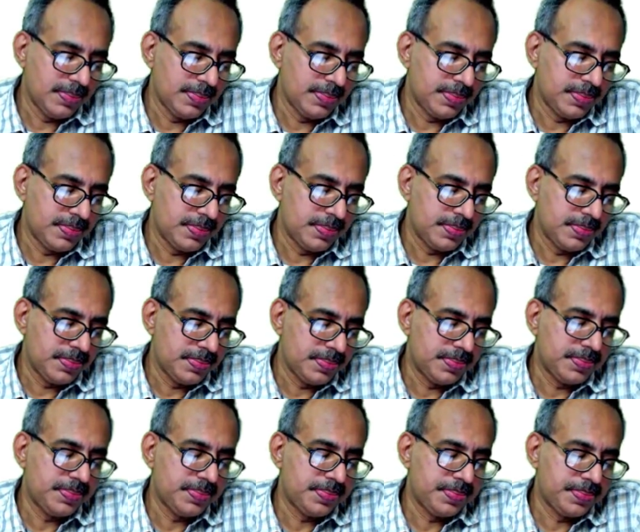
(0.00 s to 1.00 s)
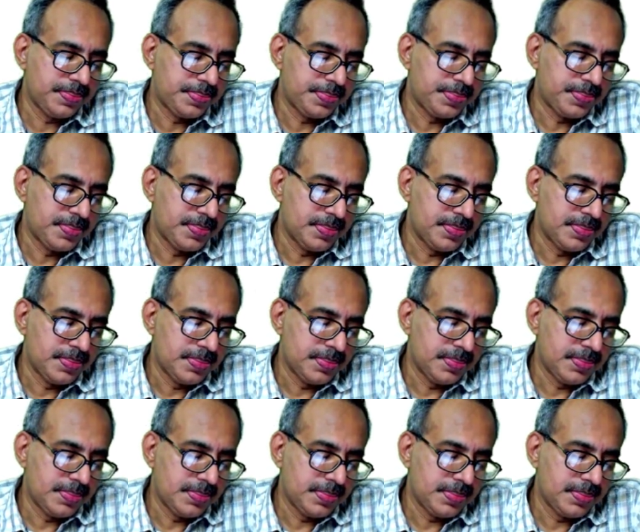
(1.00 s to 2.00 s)

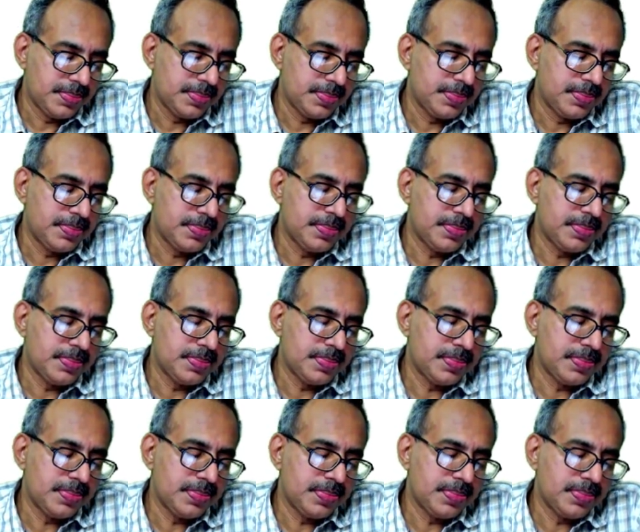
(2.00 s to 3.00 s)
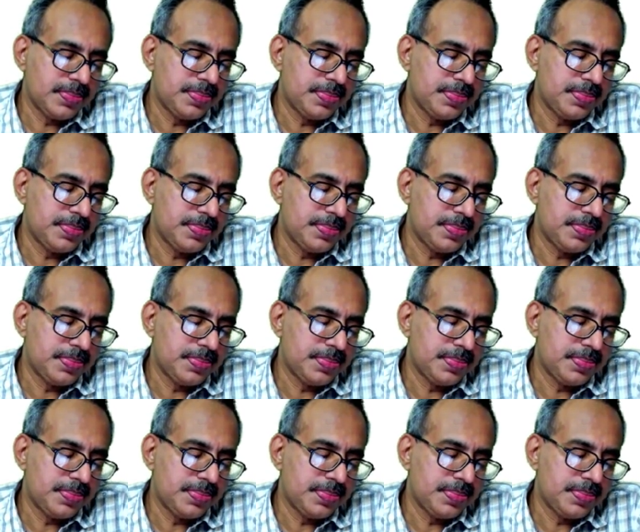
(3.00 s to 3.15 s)
Nobody speaks.